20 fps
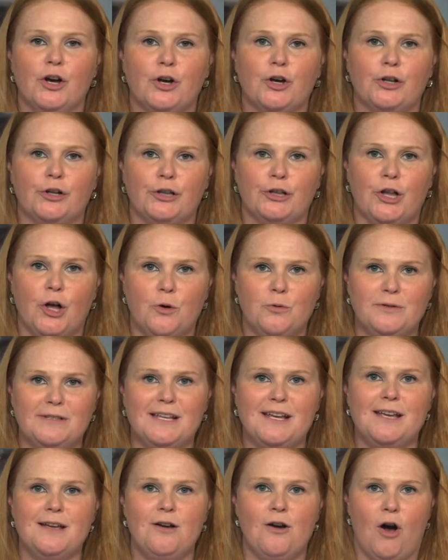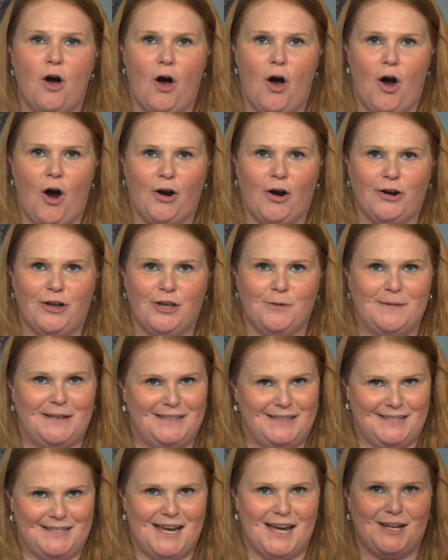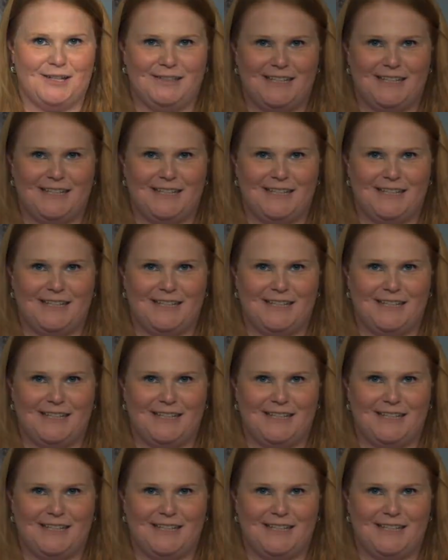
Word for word: closing arguments. Take a